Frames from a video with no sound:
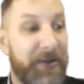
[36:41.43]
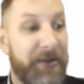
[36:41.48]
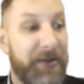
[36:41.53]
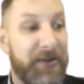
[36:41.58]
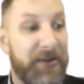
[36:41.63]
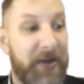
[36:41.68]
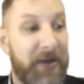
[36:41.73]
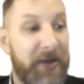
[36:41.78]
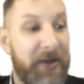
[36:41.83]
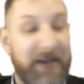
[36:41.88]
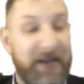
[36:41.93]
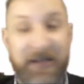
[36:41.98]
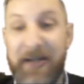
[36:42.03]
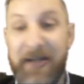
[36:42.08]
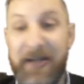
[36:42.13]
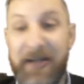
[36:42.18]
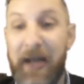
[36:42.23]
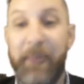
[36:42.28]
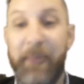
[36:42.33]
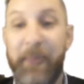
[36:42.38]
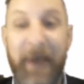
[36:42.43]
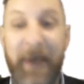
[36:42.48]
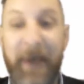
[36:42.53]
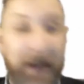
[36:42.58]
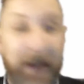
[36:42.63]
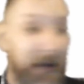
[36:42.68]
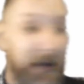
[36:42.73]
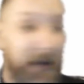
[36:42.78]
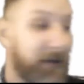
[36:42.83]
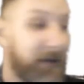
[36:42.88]
as a diabetic,
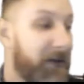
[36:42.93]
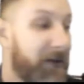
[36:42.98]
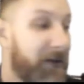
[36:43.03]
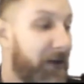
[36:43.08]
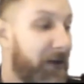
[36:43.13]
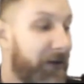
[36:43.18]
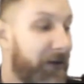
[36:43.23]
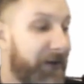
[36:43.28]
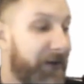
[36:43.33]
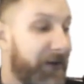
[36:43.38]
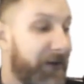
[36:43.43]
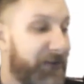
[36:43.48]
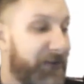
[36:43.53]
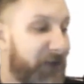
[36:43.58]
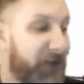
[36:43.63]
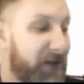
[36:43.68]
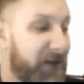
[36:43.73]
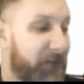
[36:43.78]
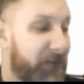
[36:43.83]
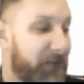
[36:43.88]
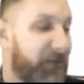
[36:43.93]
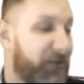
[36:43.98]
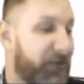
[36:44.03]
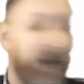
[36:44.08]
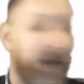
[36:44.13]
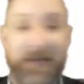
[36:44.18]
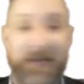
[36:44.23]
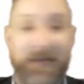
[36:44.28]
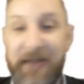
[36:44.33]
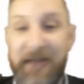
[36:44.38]
is trying to break
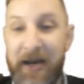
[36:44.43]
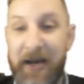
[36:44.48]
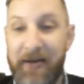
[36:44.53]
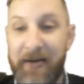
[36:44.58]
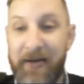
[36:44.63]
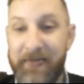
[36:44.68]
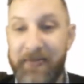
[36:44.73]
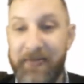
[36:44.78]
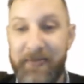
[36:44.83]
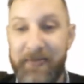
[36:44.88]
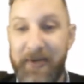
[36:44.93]
down.